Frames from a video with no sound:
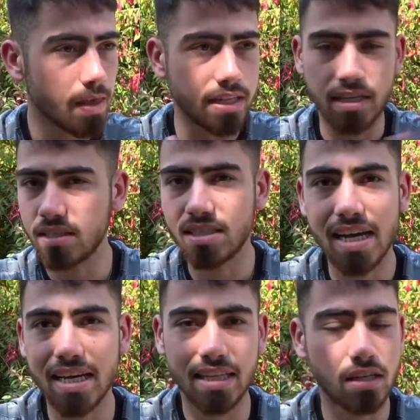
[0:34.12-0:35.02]
It doesn't
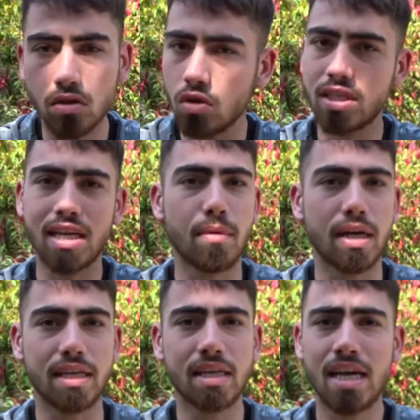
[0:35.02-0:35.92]
take it doesn't cost any
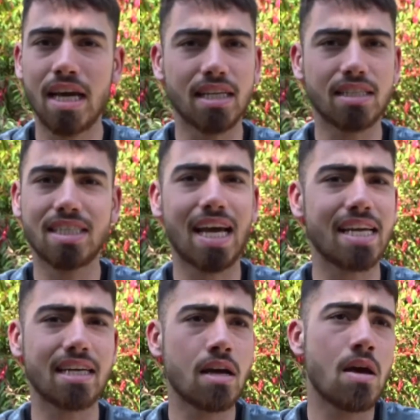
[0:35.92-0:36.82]
money. It doesn't
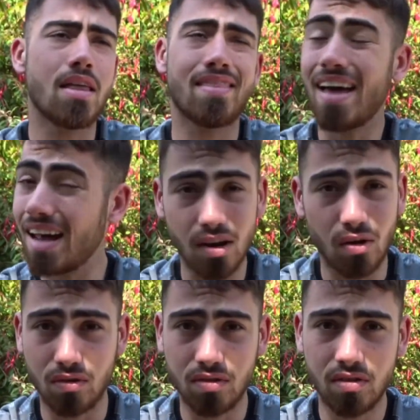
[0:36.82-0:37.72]
take that
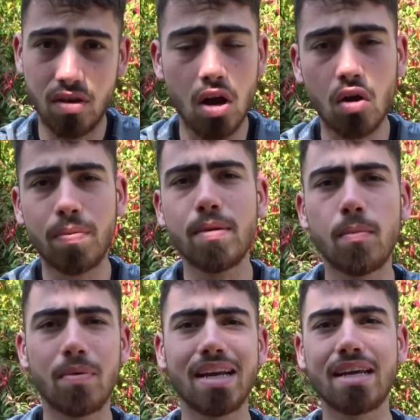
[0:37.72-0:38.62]
long. A lot of people
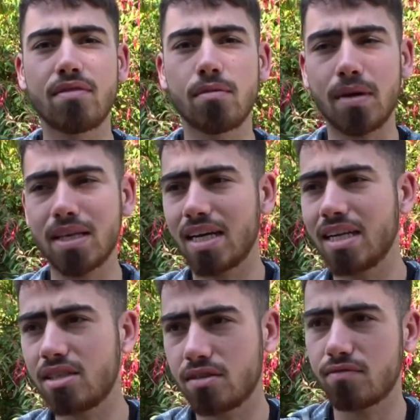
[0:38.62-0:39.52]
believe that
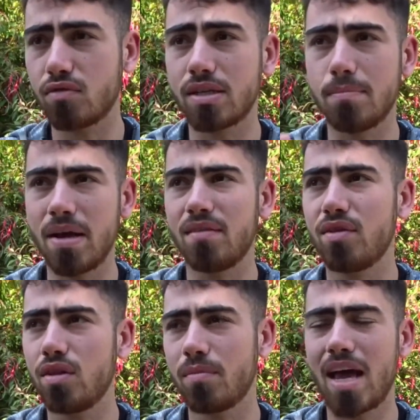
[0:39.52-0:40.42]
meditation, for it to
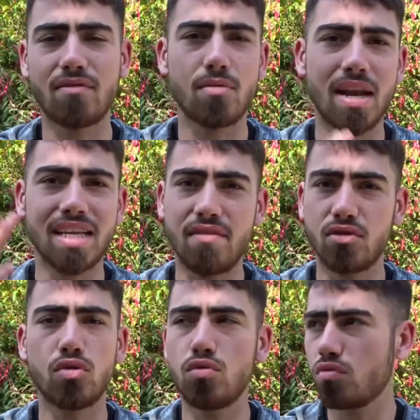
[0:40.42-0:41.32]
benefit them, they have to meditate for
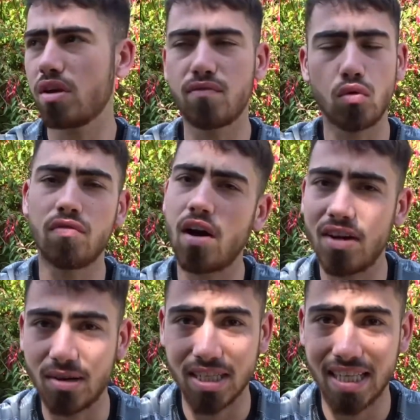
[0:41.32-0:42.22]
two, three, four, five
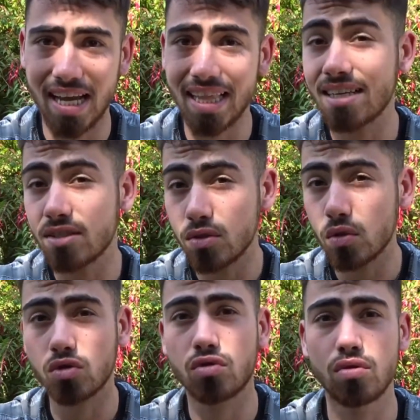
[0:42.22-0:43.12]
hours a day. That is
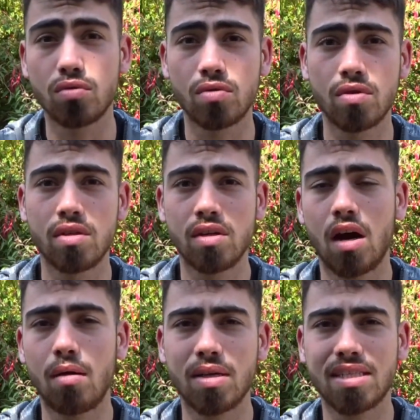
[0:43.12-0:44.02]
not true.
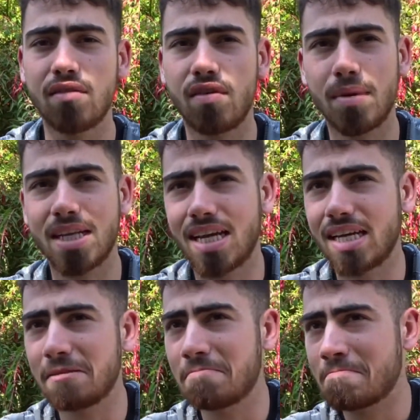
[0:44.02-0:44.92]
I myself, I meditate